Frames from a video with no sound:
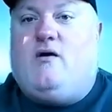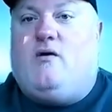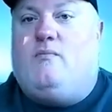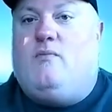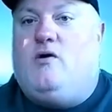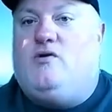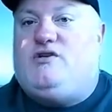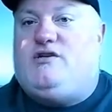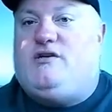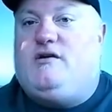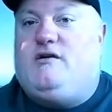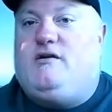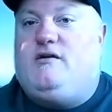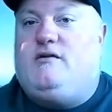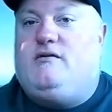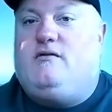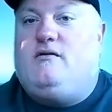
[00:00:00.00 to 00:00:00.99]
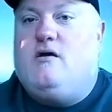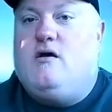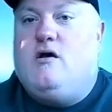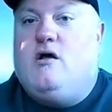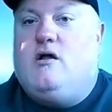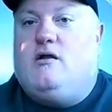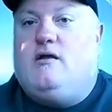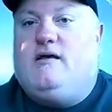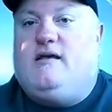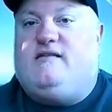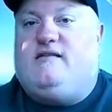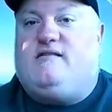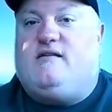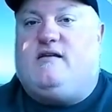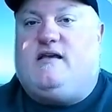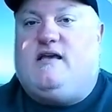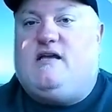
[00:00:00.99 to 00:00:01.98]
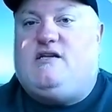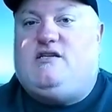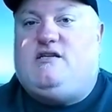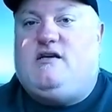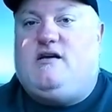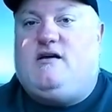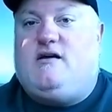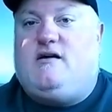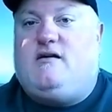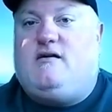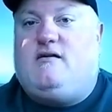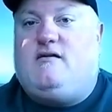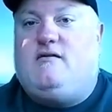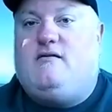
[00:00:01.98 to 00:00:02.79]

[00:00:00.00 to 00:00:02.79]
motion. He's going to get you.